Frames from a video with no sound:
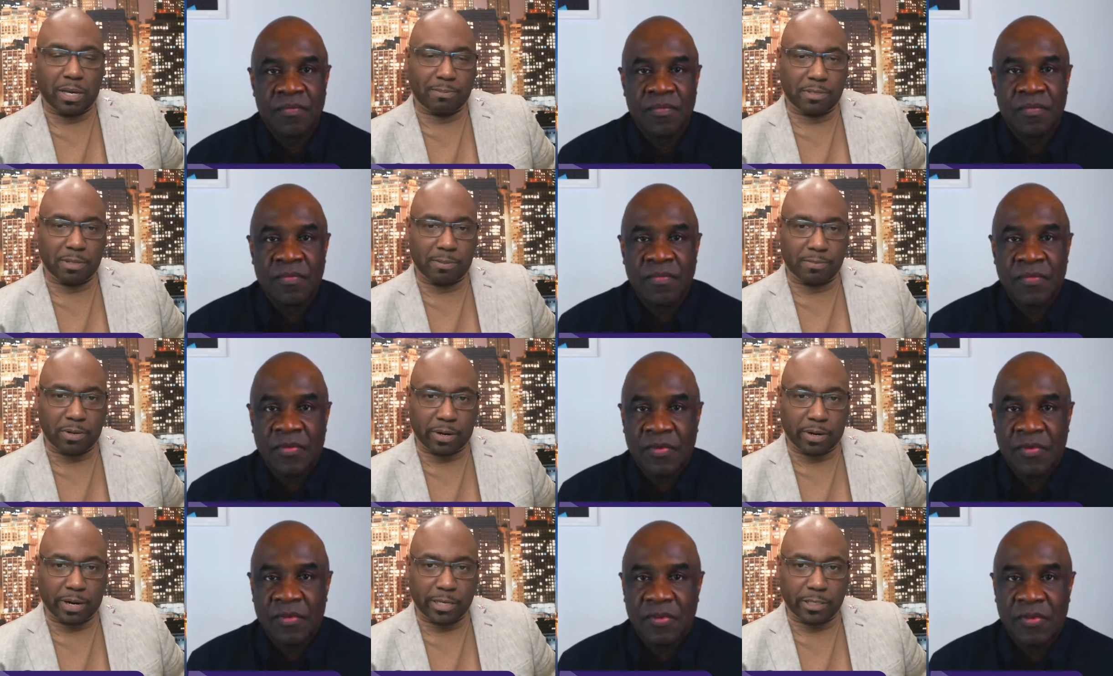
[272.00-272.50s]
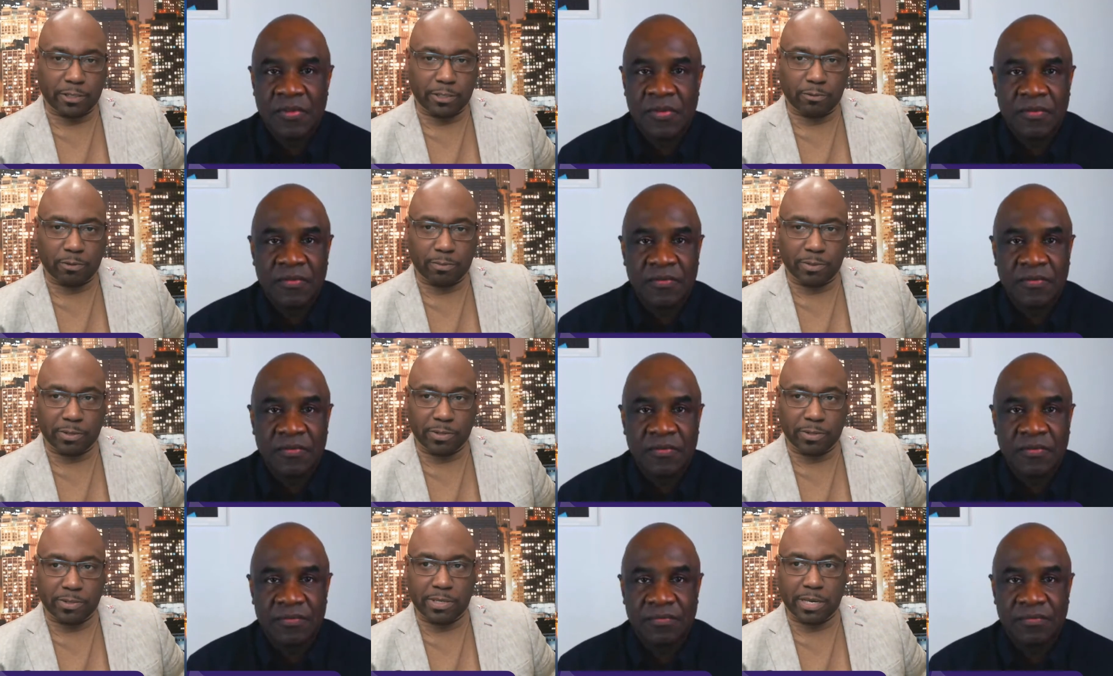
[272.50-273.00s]
Speaker 1: some nuggets
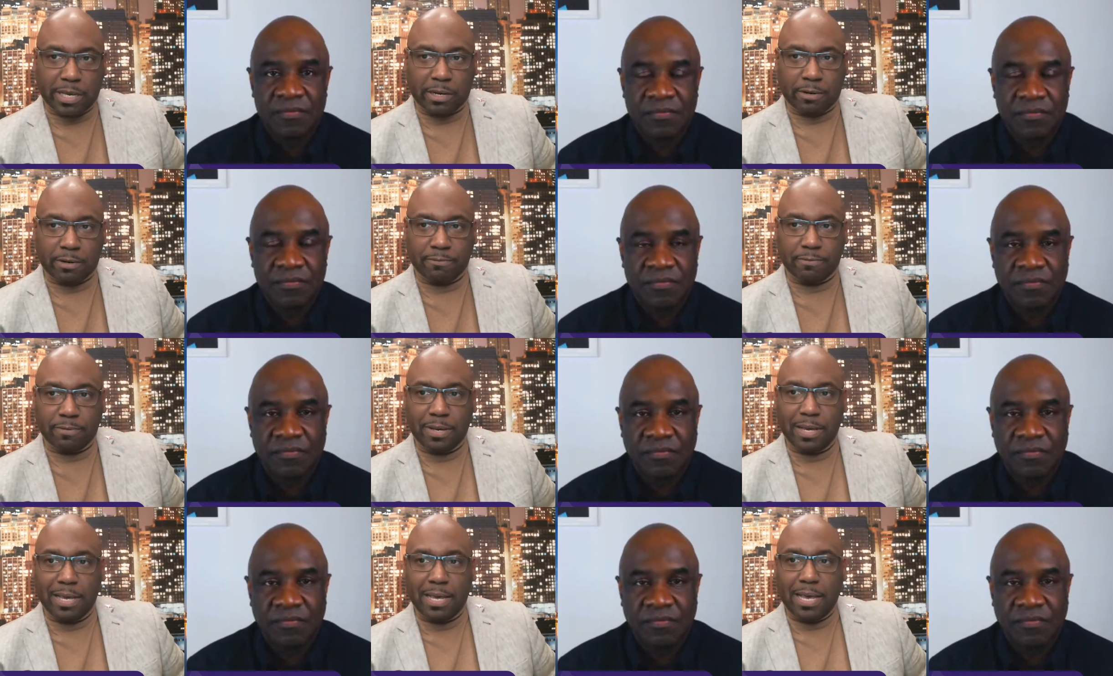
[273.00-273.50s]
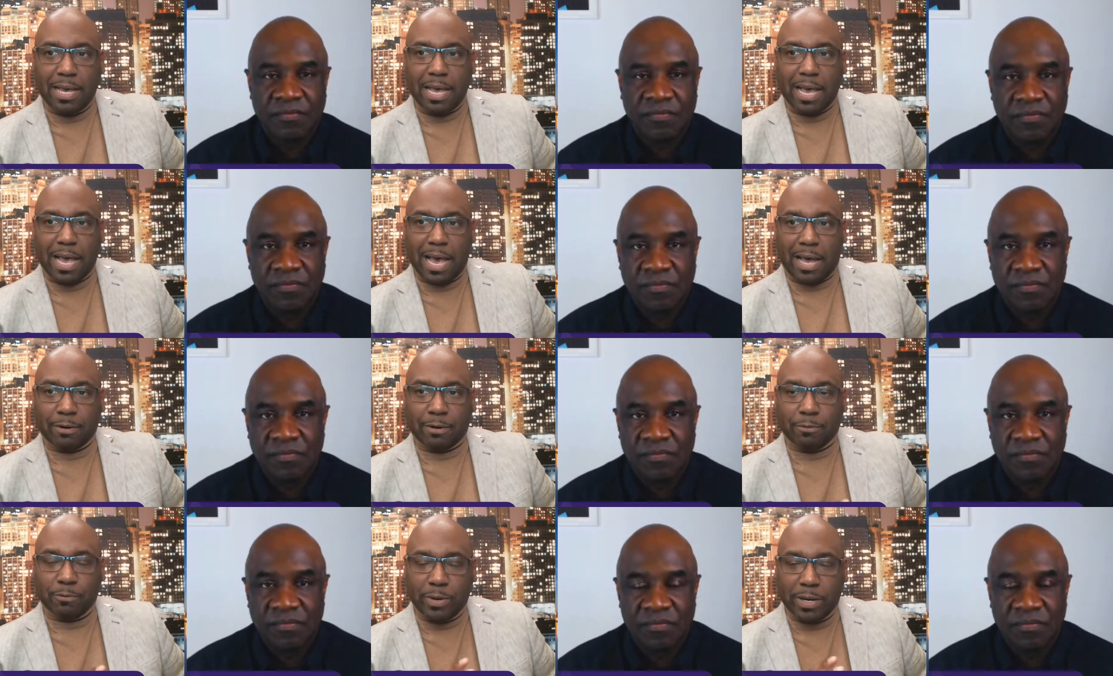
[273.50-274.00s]
from yourself
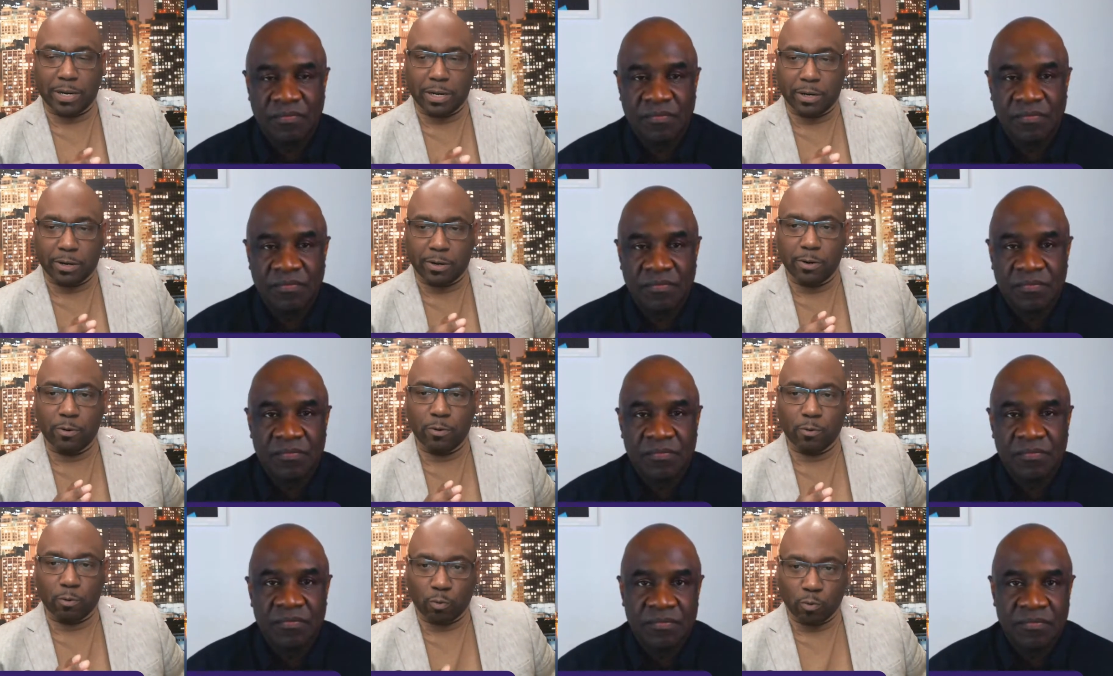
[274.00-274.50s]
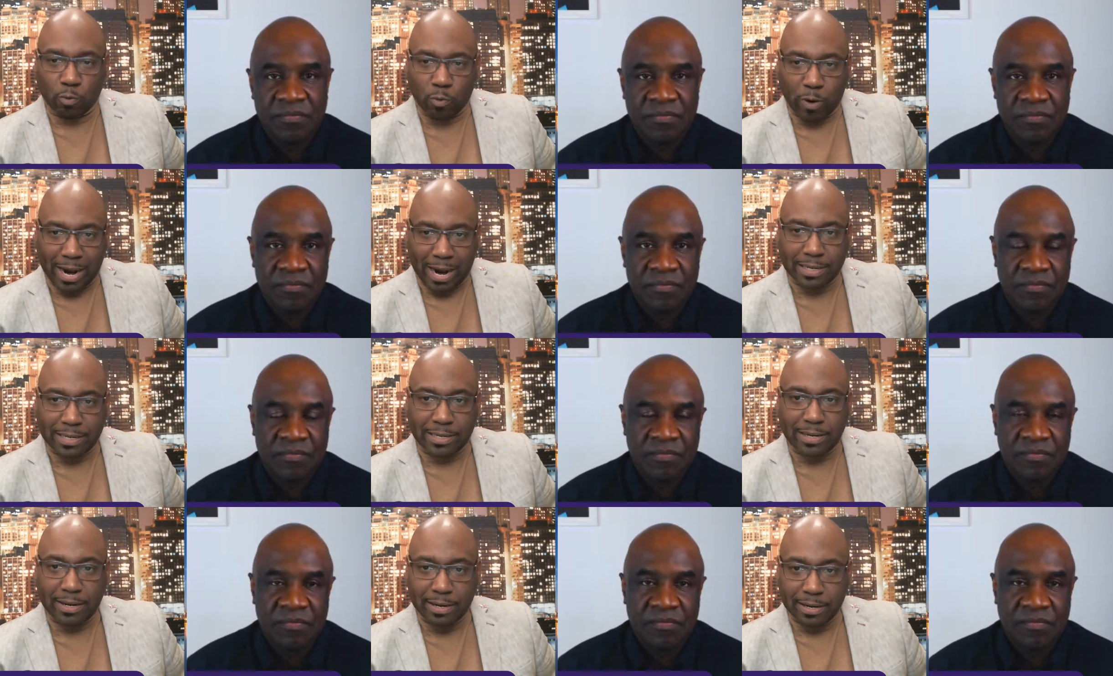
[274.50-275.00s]
and really
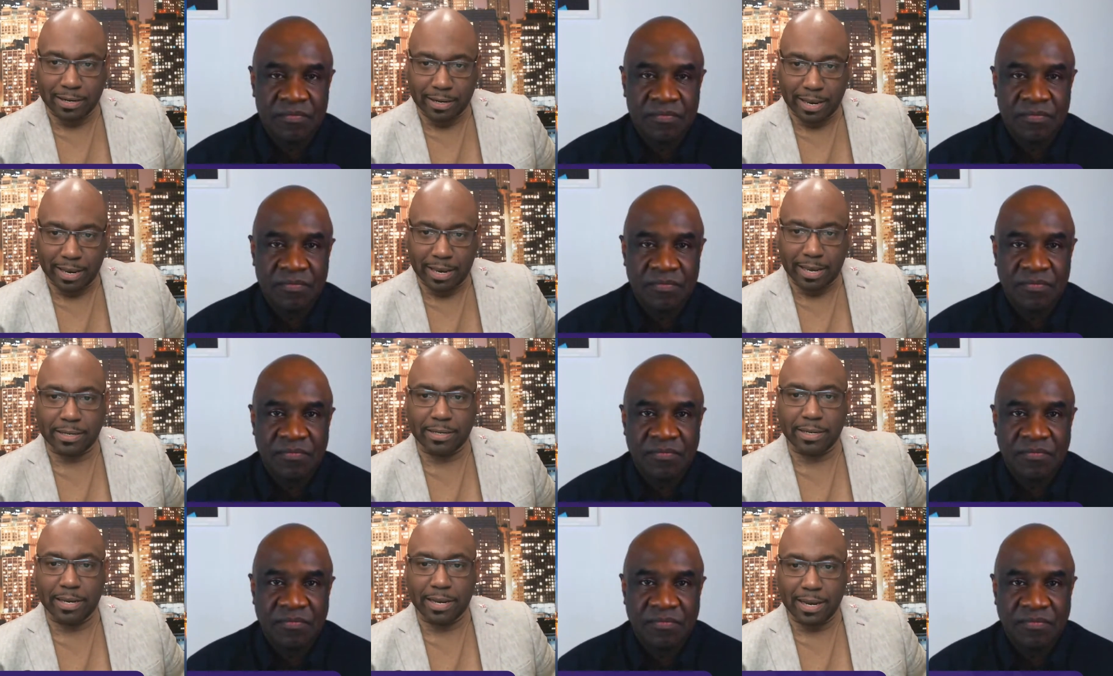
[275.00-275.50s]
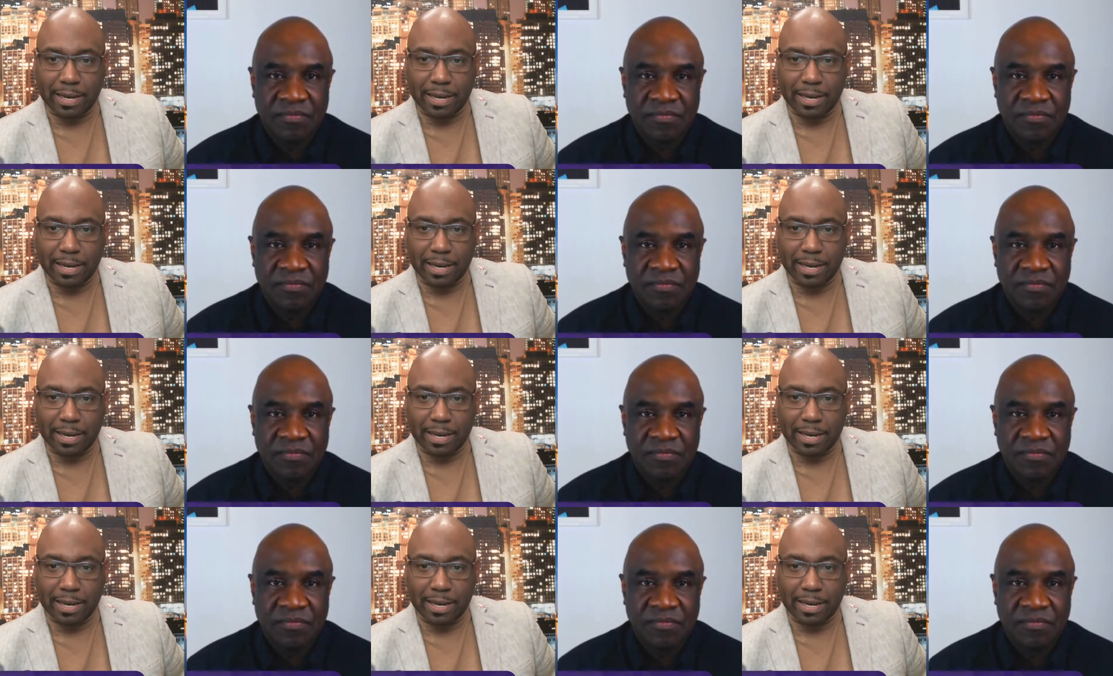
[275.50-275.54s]
write it